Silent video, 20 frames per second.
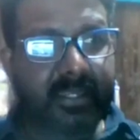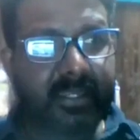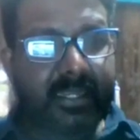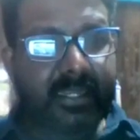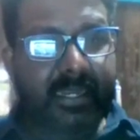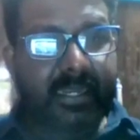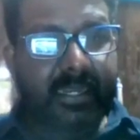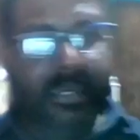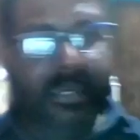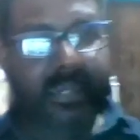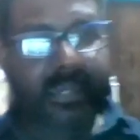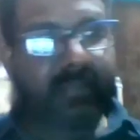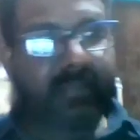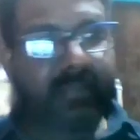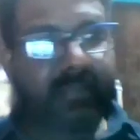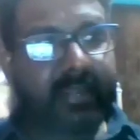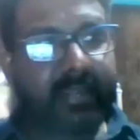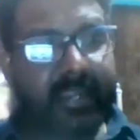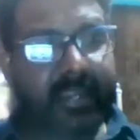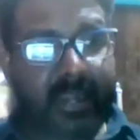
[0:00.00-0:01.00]
And
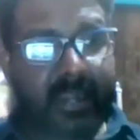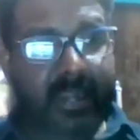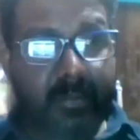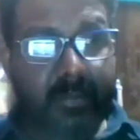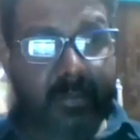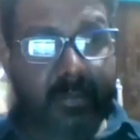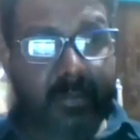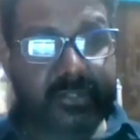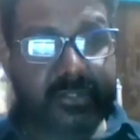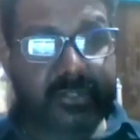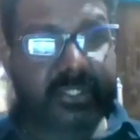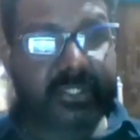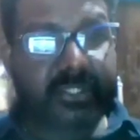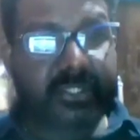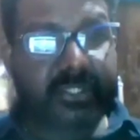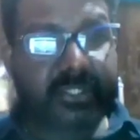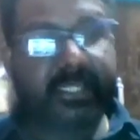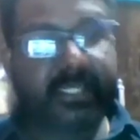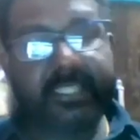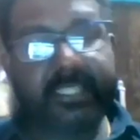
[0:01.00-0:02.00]
when it comes to
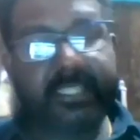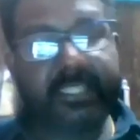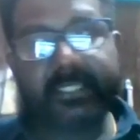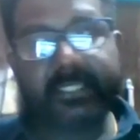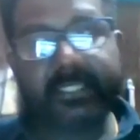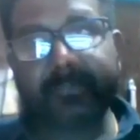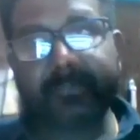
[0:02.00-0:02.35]
teaching,